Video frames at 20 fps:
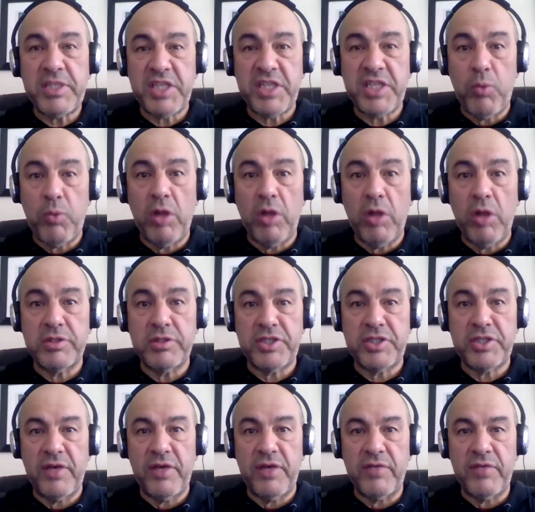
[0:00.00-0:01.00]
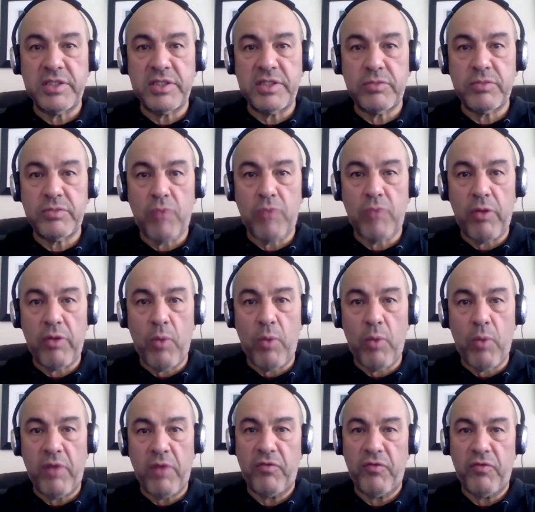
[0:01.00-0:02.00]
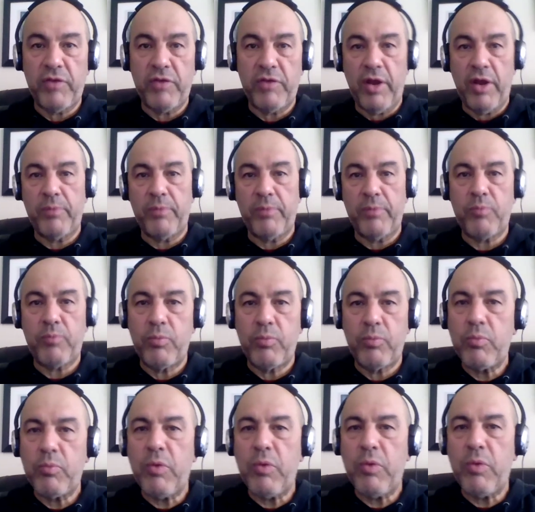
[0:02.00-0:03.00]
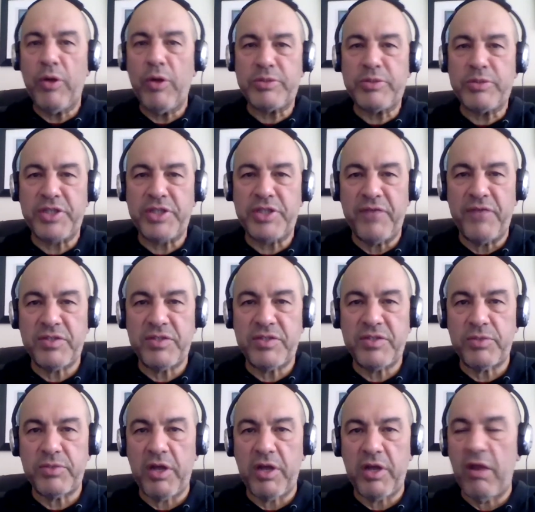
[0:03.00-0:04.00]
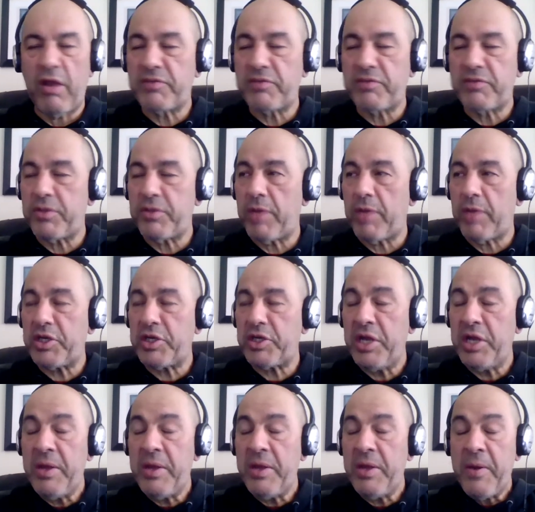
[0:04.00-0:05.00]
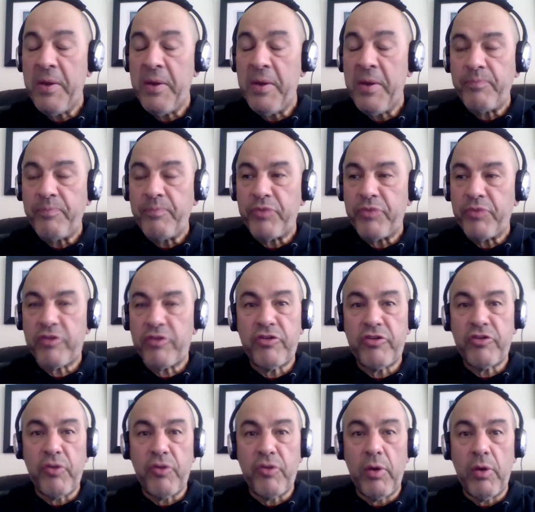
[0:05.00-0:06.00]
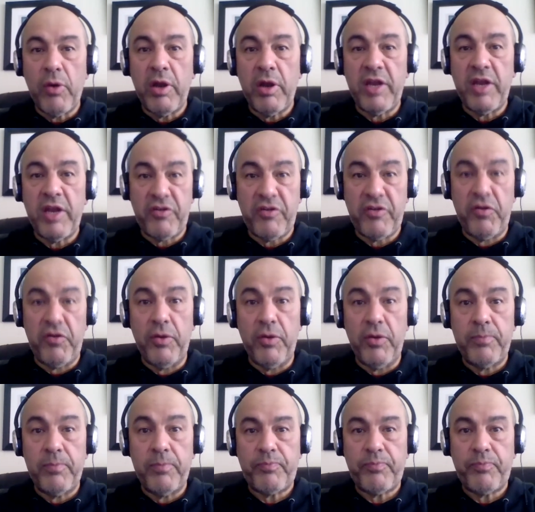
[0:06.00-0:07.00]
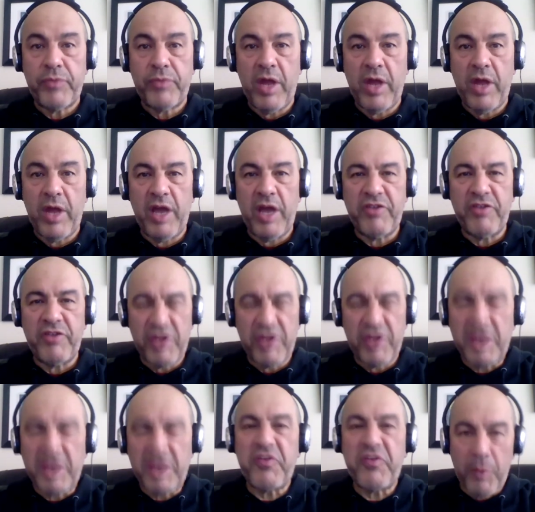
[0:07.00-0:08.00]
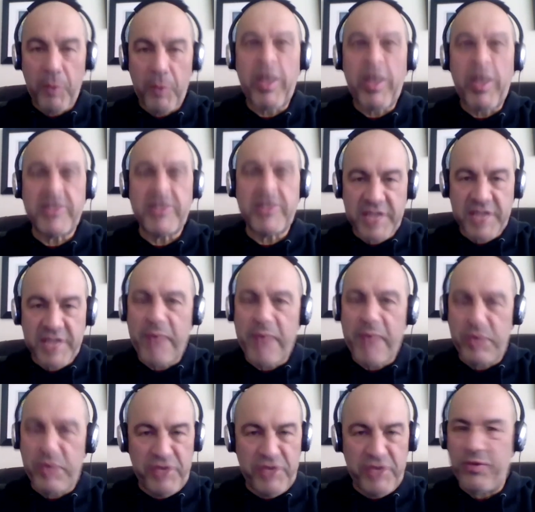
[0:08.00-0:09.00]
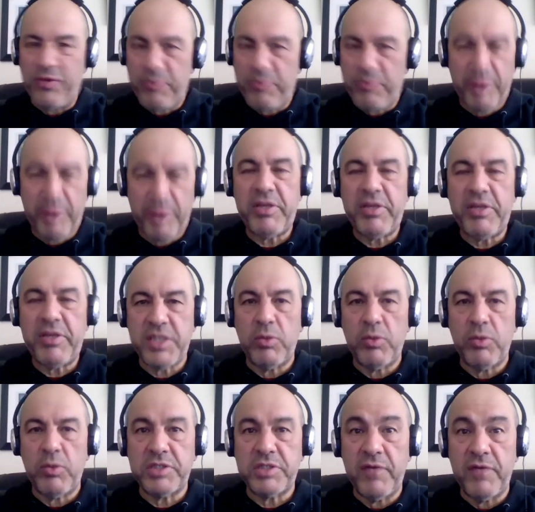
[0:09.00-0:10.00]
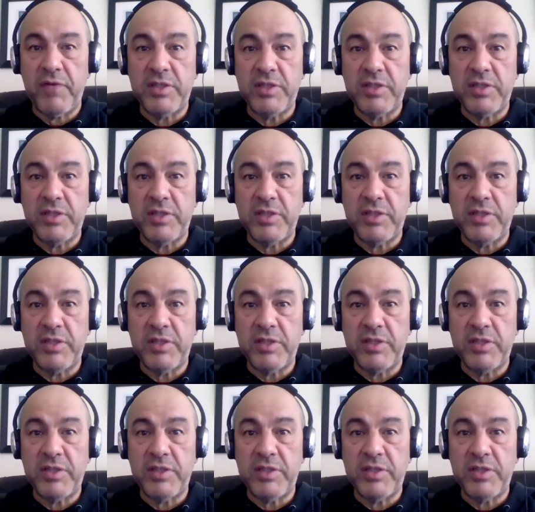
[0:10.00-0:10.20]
World Service, rather wonderful, World Service, which I love so much, to do an interview. And I did an interview about sandwiches on the BBC World Service.